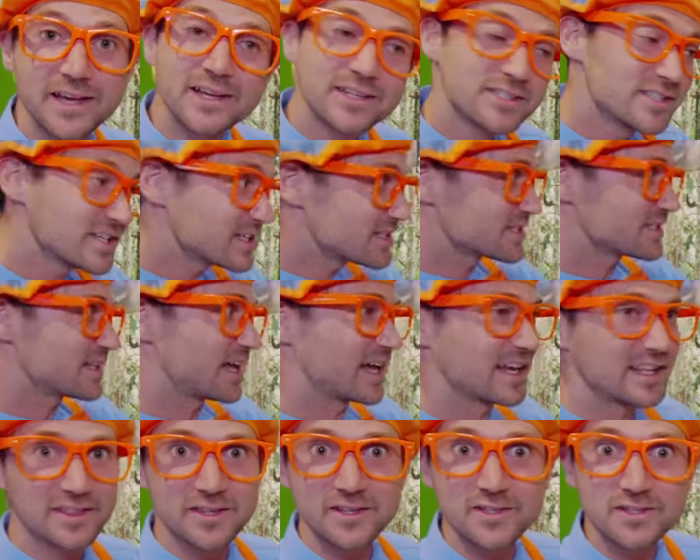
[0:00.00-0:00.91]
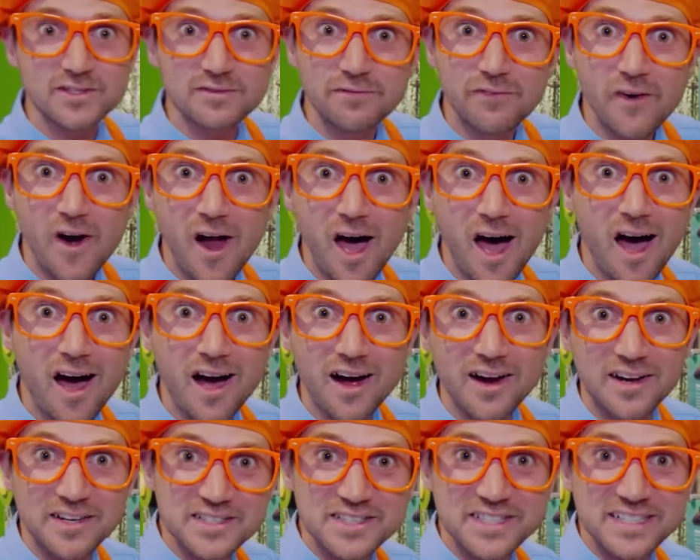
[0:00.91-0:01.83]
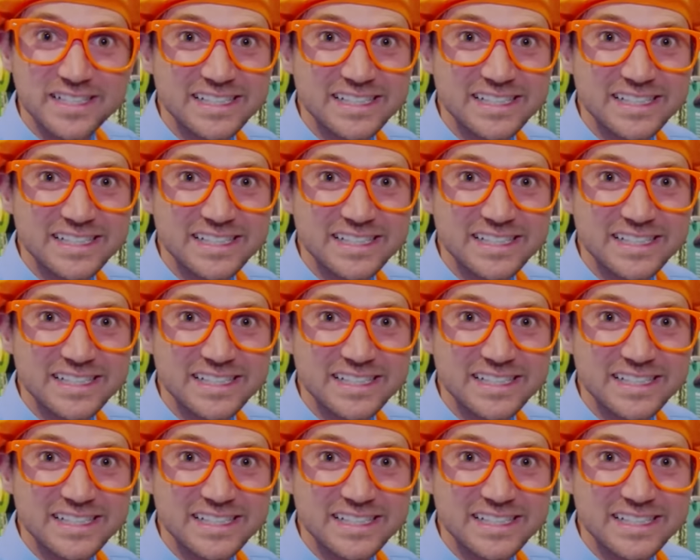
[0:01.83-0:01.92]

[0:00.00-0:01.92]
just like those frogs.